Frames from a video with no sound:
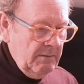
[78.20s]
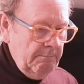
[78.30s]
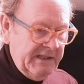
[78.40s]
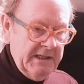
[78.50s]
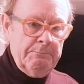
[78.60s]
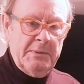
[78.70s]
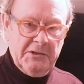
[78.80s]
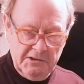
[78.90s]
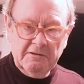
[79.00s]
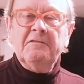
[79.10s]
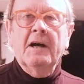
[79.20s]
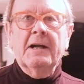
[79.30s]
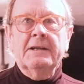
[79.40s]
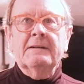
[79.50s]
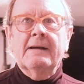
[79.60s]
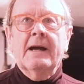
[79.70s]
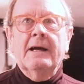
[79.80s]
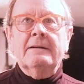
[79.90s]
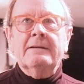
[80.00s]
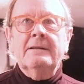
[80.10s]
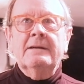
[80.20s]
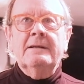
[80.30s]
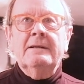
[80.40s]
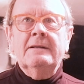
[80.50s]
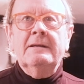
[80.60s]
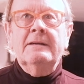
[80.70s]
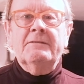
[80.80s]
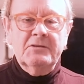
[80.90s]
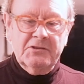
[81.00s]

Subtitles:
begin purifying that. If there's